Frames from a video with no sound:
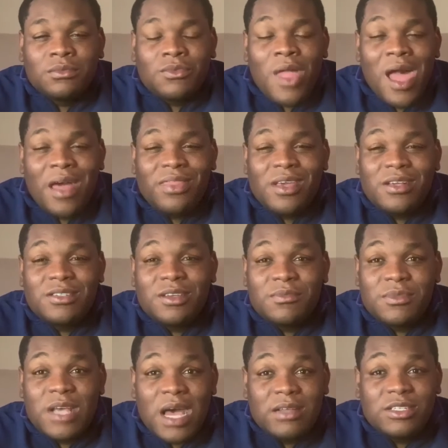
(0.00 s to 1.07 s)
I think
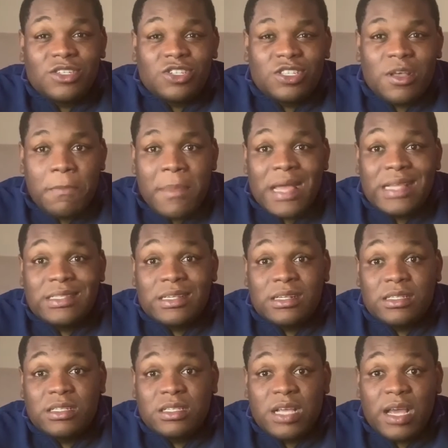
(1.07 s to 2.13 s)
sometimes it's just a mental
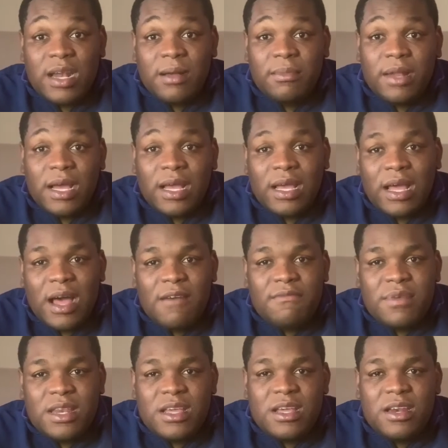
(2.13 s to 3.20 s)
state. I'm like, I've
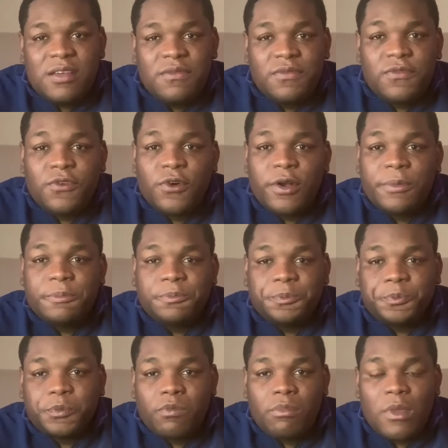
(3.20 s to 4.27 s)
been eating for
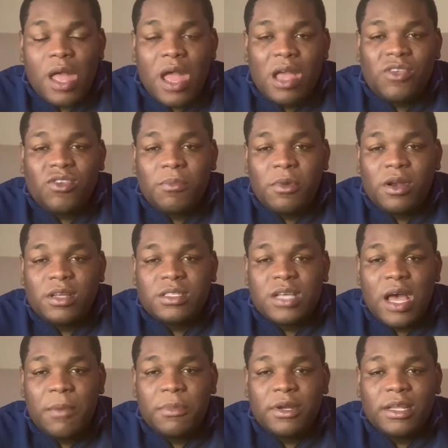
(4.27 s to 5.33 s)
X amount of
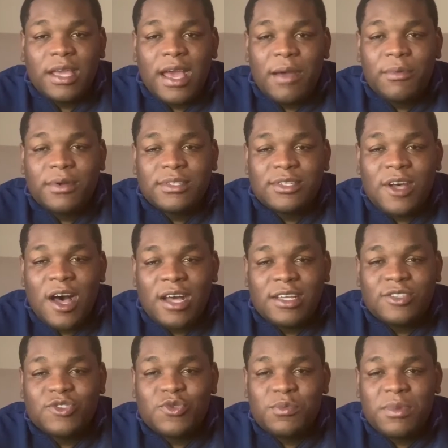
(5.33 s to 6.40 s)
time on camera and
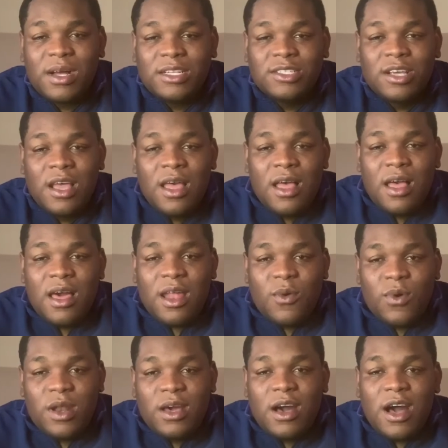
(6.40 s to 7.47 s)
talking too much. I don't
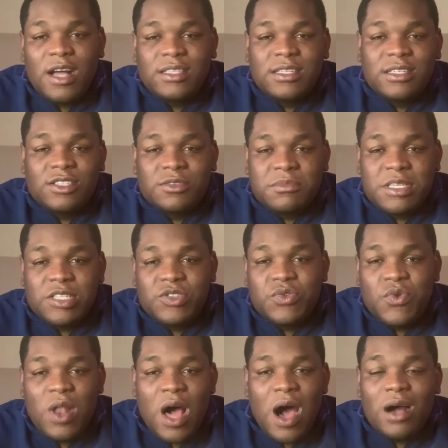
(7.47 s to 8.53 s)
want the content to be too
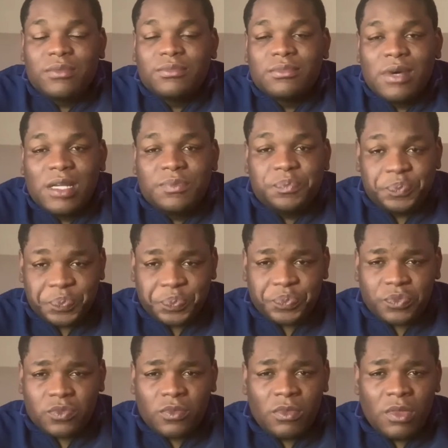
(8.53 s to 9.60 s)
long. But
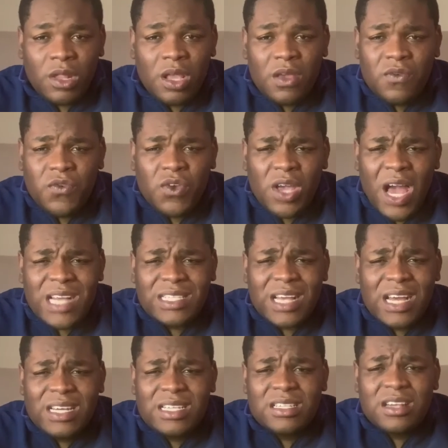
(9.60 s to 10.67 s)
if you guys
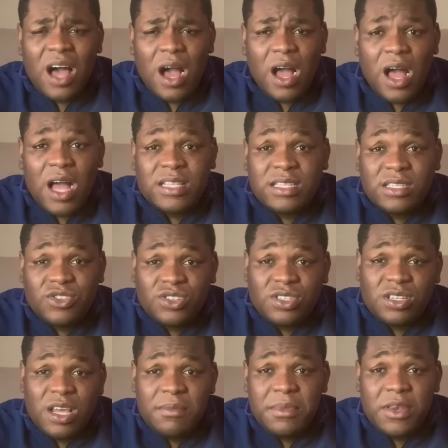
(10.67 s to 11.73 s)
like these long content, just
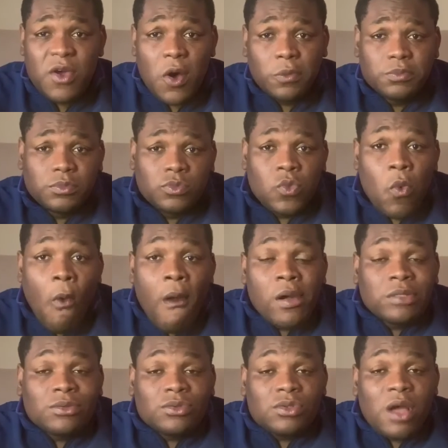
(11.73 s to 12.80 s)
let me know
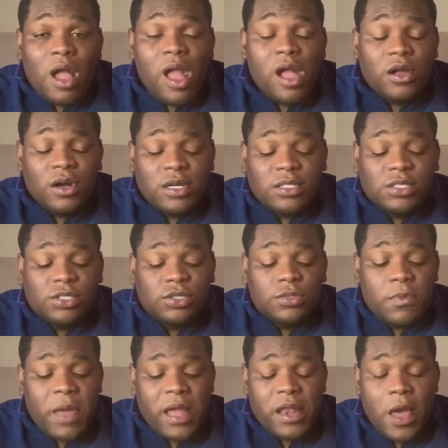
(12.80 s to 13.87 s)
so I can continue to
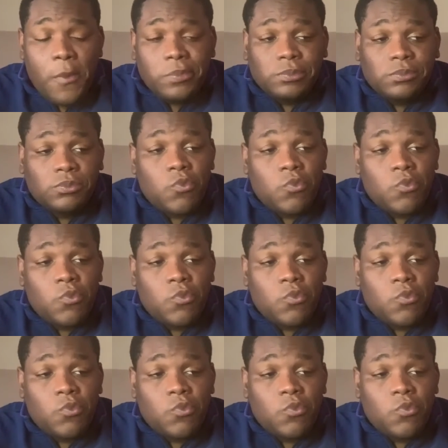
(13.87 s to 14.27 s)
make them.